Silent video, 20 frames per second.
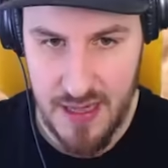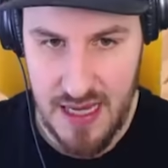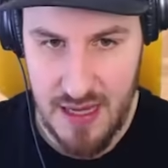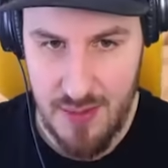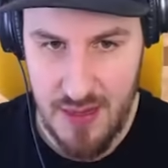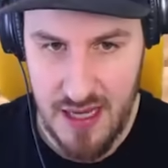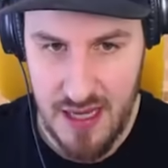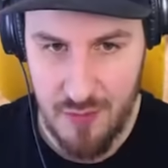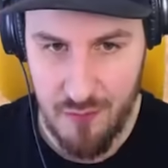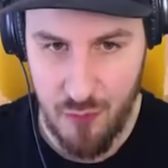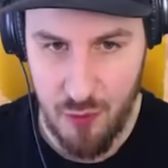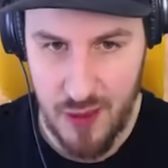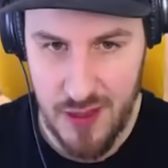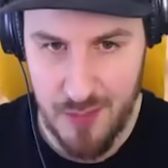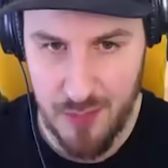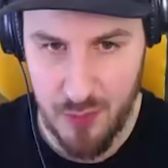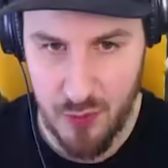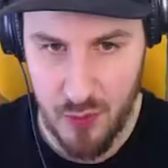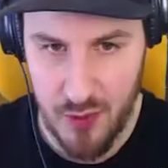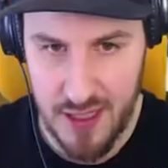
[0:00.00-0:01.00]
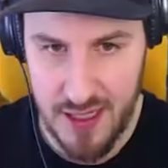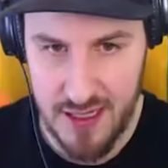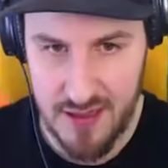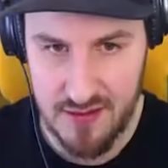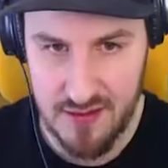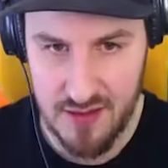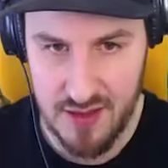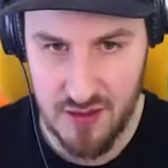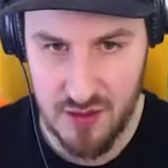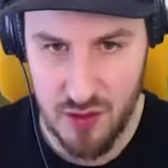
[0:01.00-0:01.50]
maybe if we
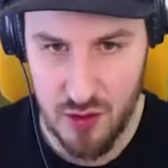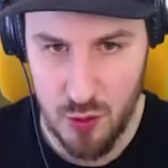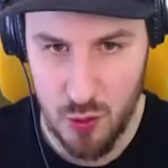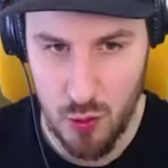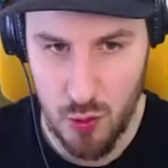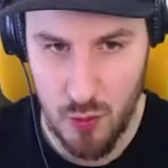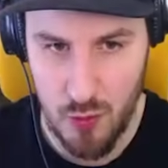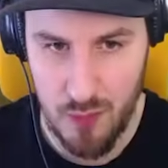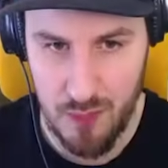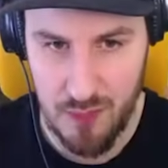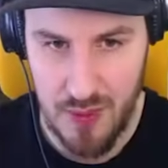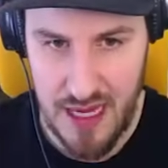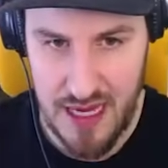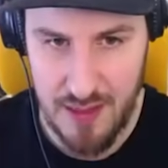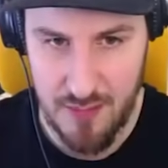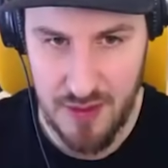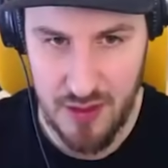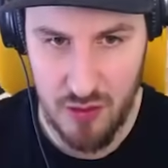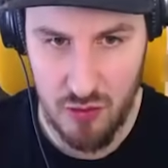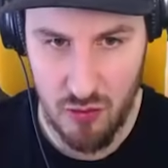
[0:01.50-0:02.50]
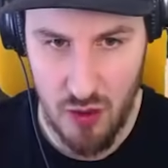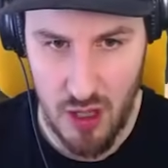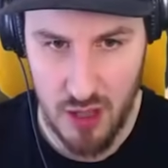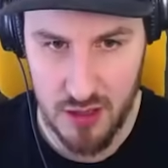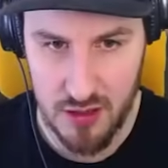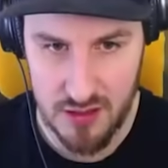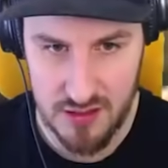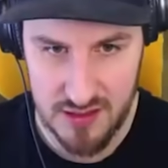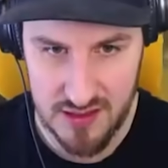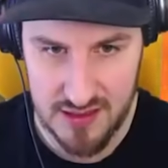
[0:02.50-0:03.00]
bring the new baby
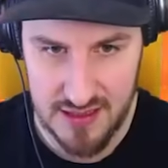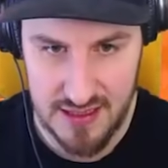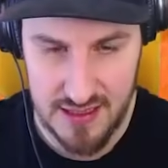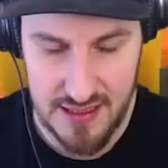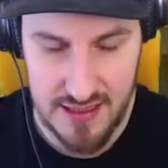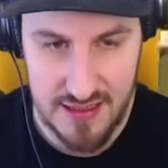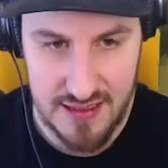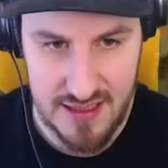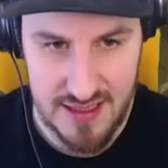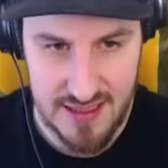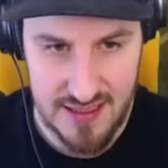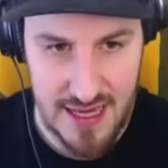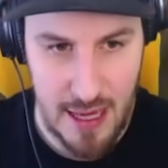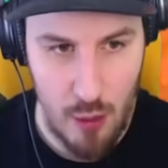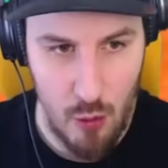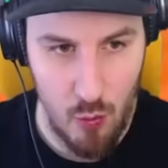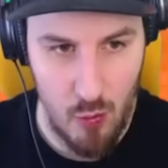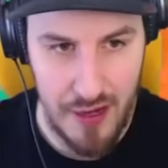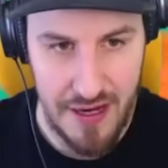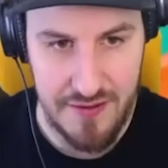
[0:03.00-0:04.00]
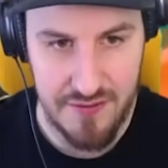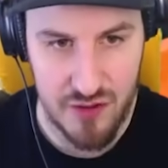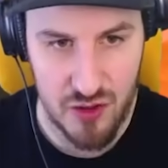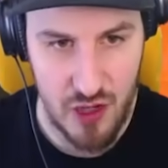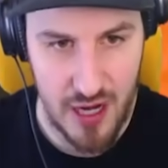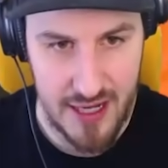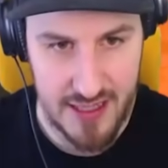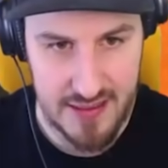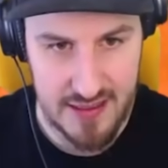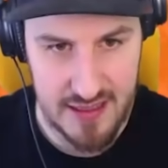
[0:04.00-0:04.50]
Gronkles, the little Soundwave
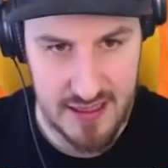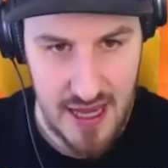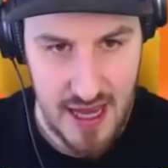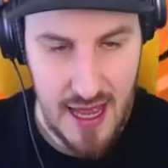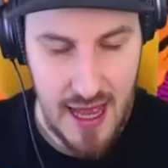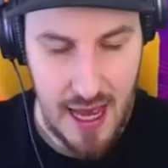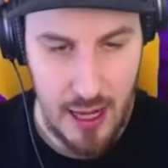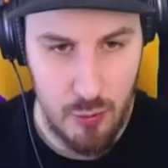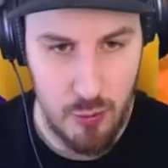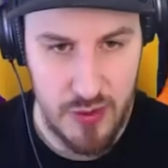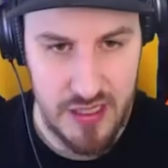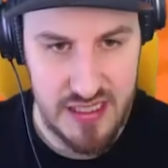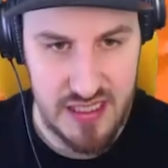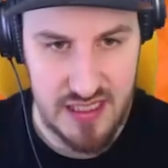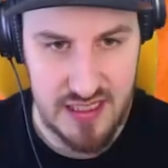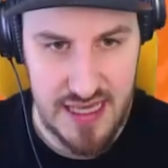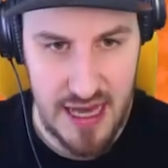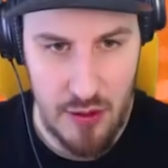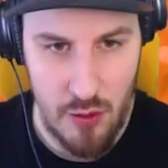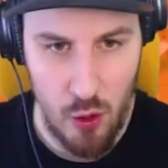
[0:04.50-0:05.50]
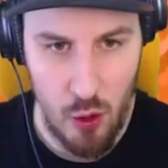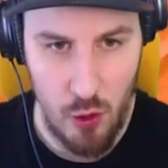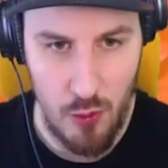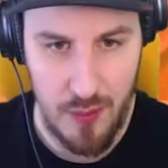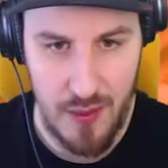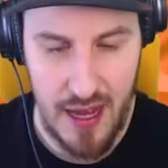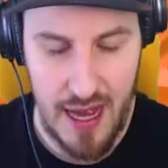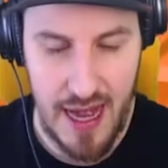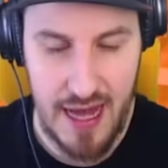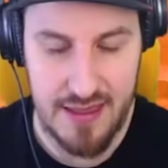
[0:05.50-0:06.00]
Dragons, and we set
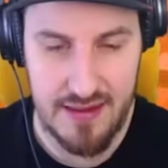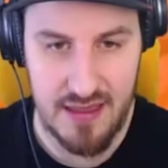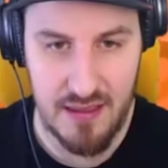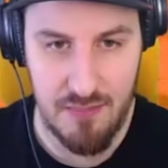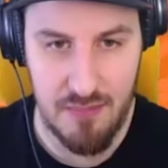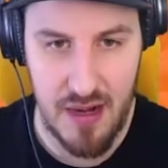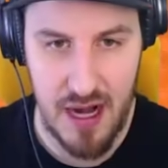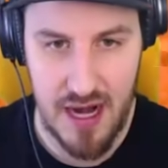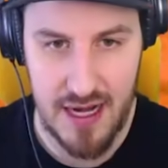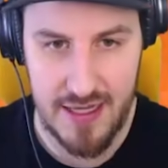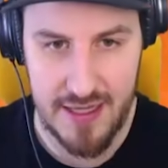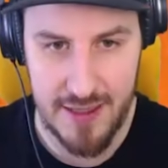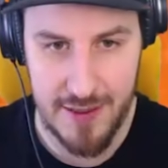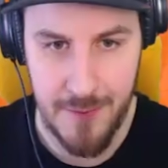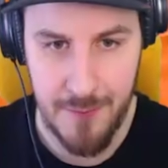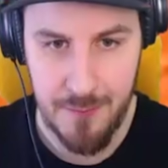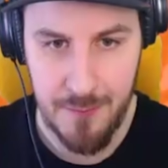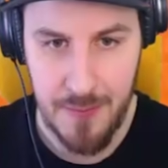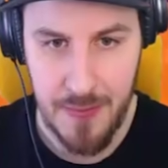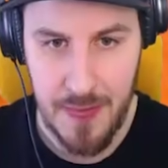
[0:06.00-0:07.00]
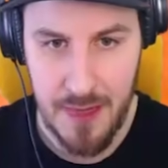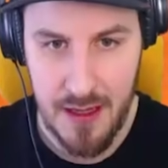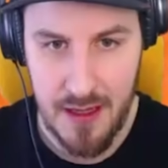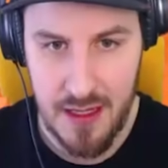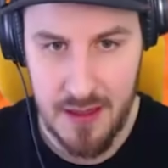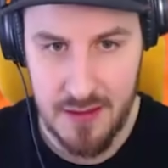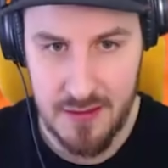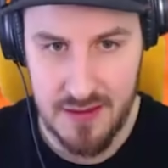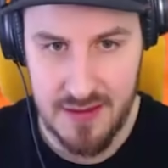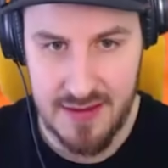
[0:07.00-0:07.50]
up at the market.
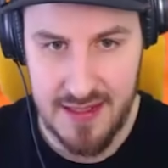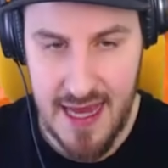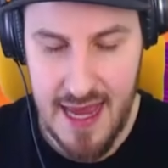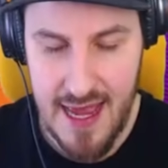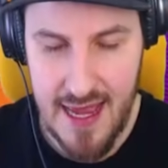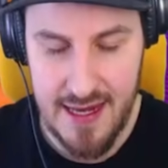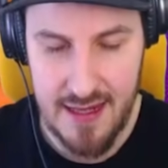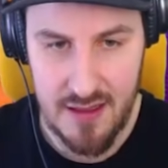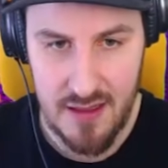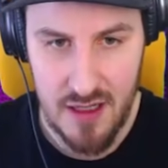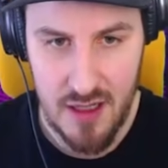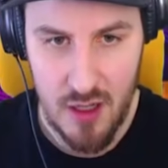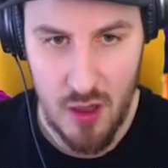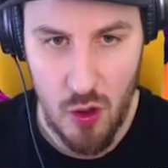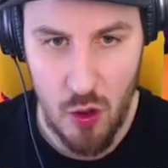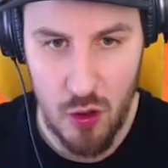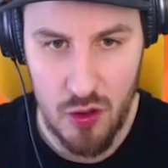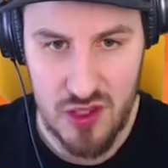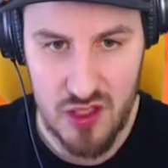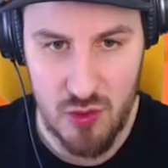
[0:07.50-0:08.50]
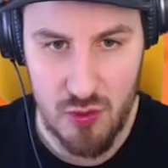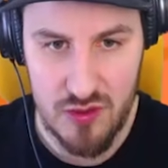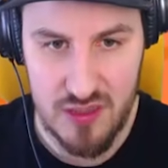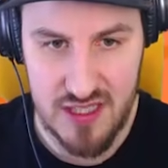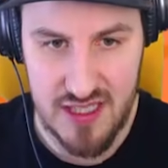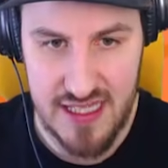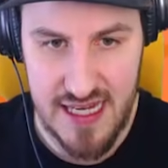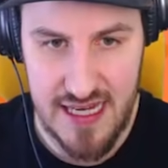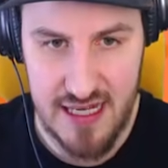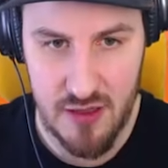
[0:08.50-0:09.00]
Then Husk will
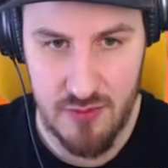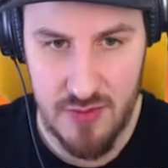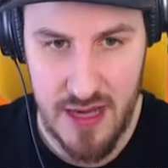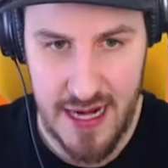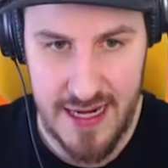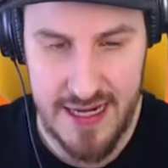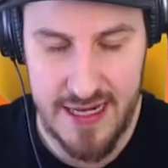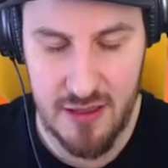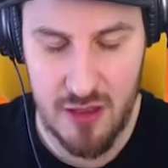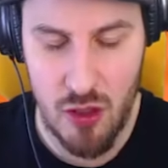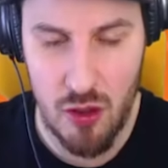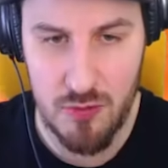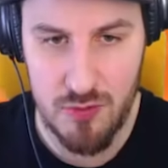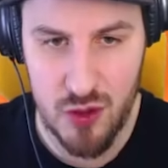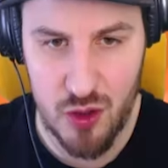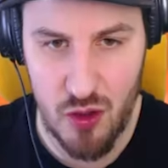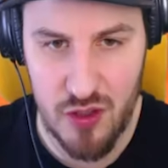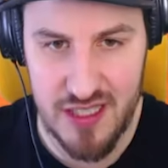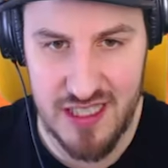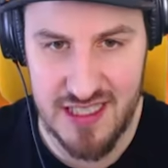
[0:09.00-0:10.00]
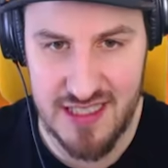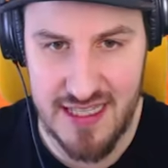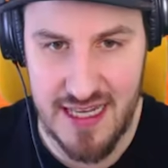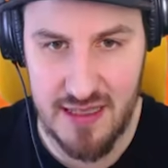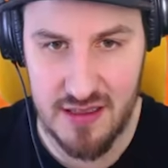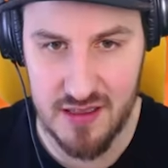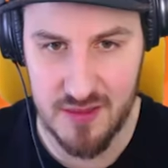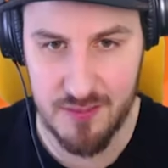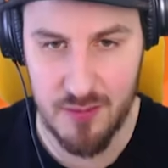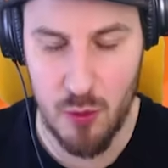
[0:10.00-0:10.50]
see them and he'll come try
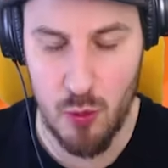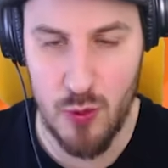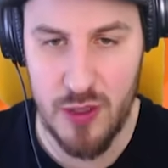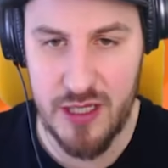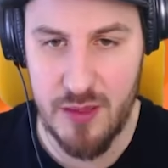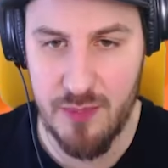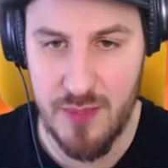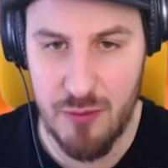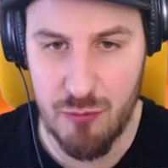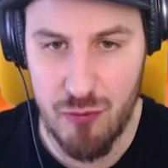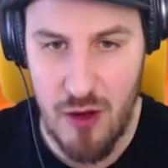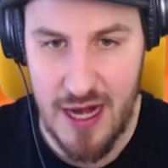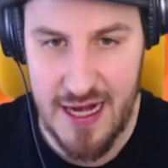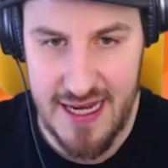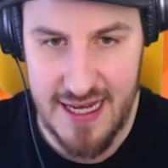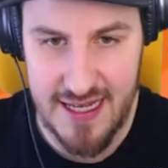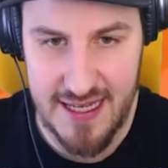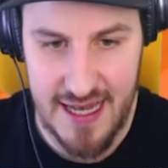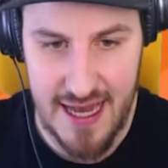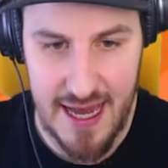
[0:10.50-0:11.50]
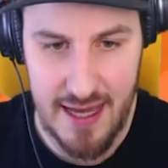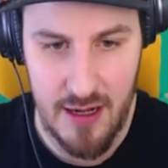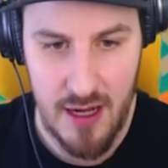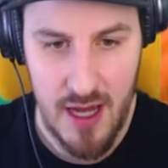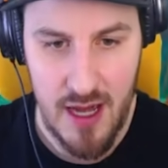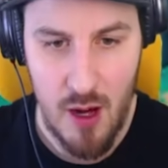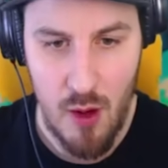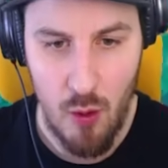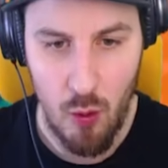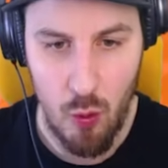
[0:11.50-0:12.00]
steal them, but we can be ready
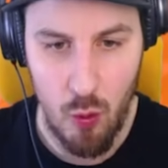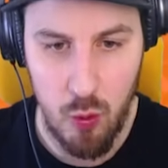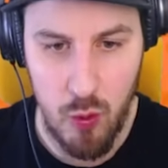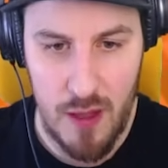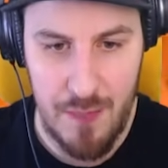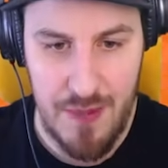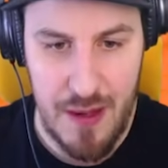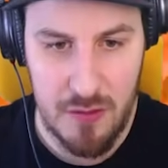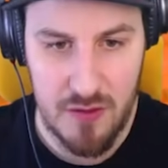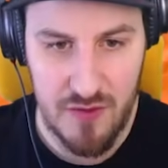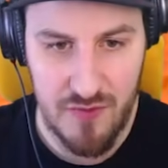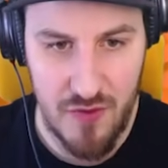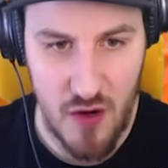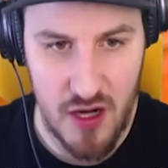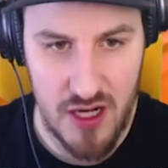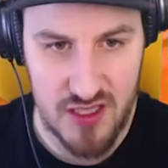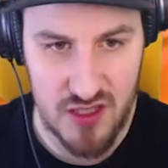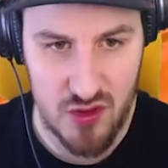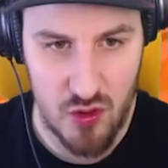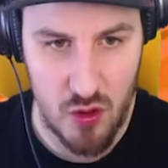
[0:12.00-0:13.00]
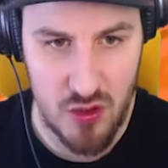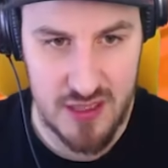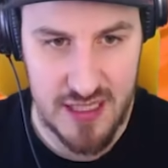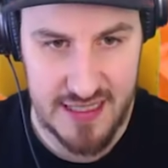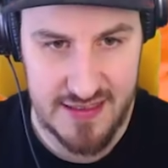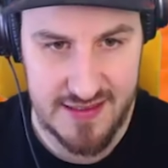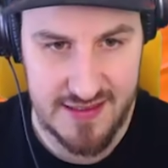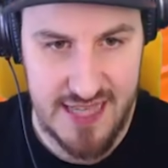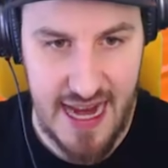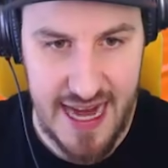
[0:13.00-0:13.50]
again, whip out the fire
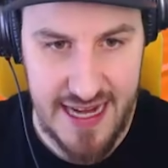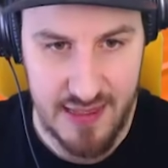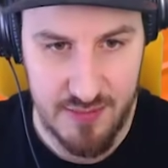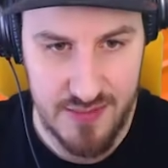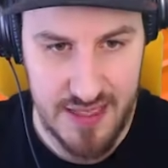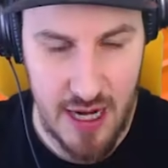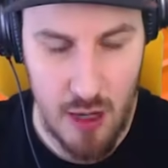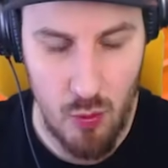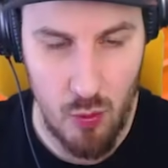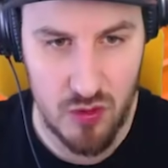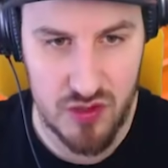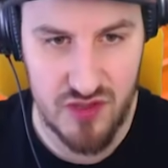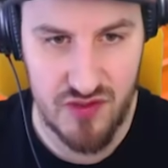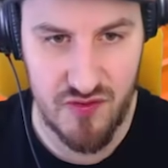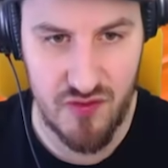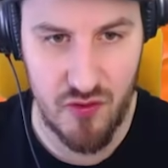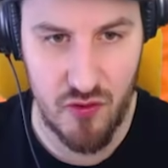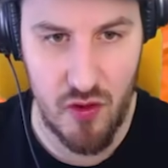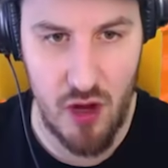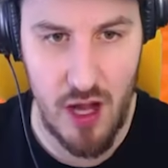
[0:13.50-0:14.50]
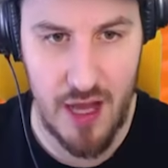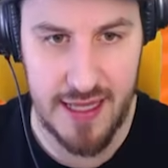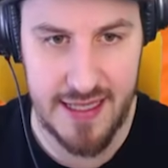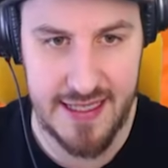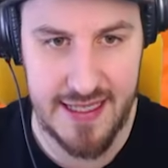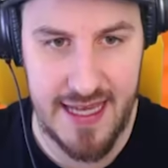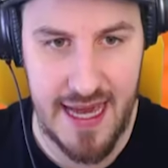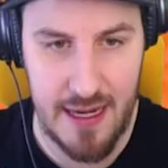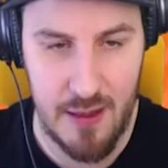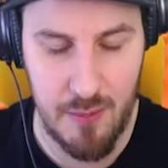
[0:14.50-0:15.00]
swords and take them down once and for all
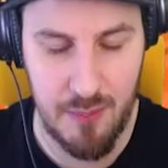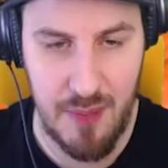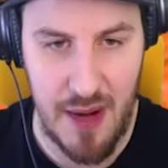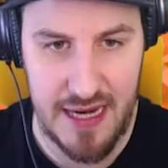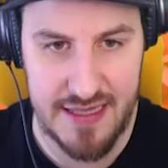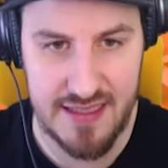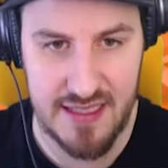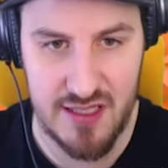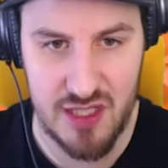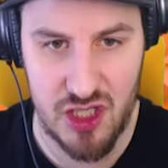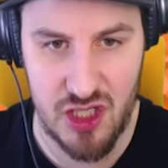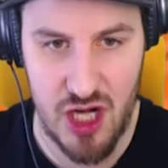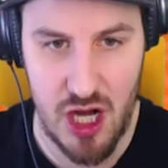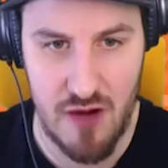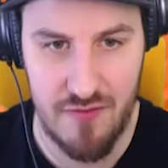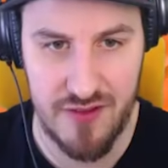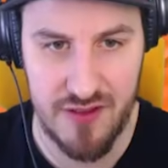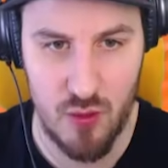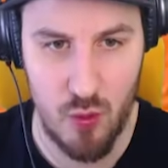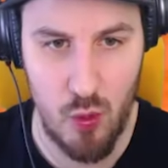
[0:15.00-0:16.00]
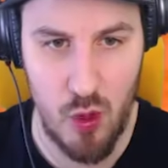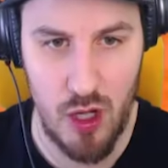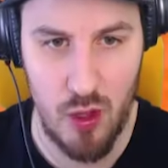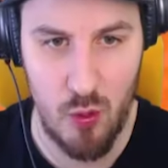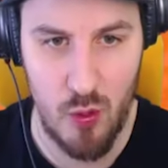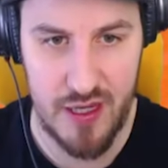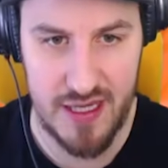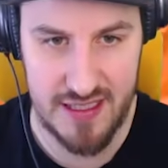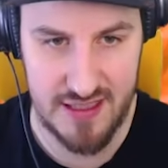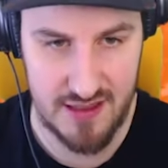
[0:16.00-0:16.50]
and get them back to the Sheriff in the
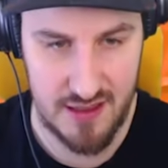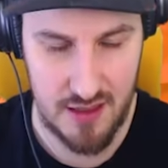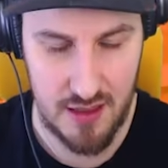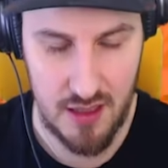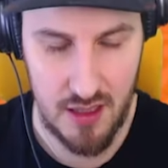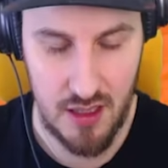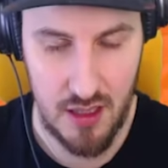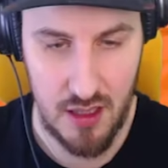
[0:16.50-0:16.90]
Wild West.